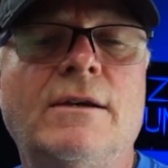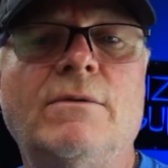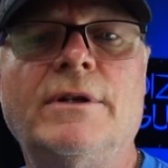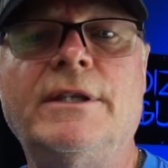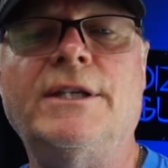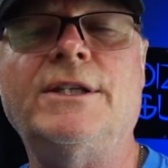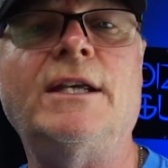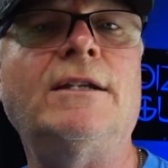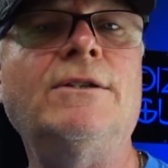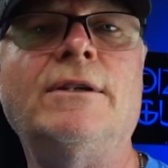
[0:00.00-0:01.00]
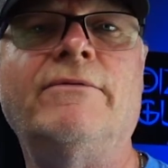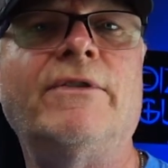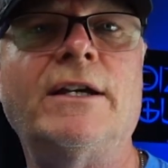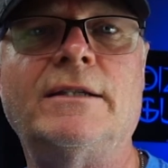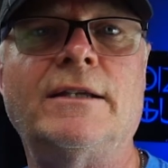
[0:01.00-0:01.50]
Where do they sit? And you can
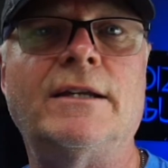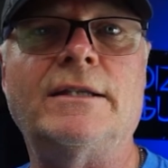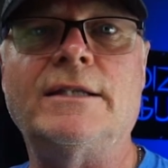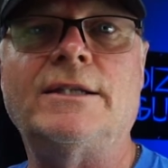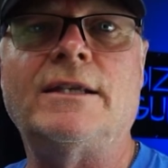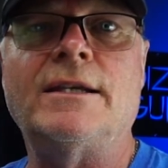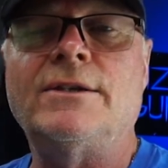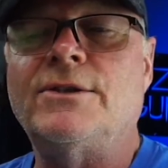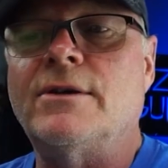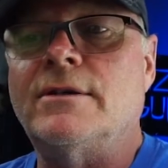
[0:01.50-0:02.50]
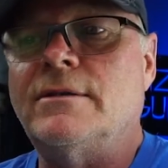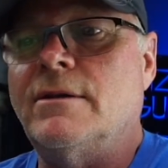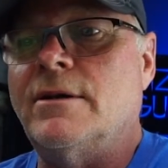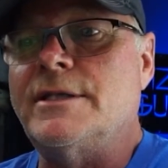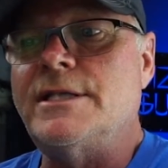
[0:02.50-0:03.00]
find a ton of these things on
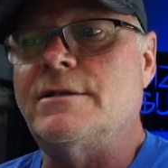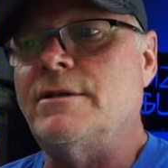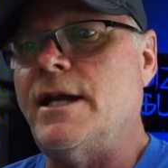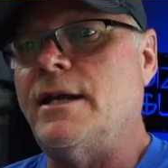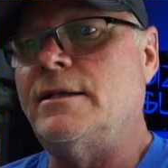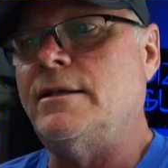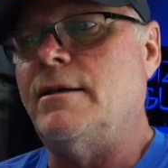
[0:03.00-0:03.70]
the internet.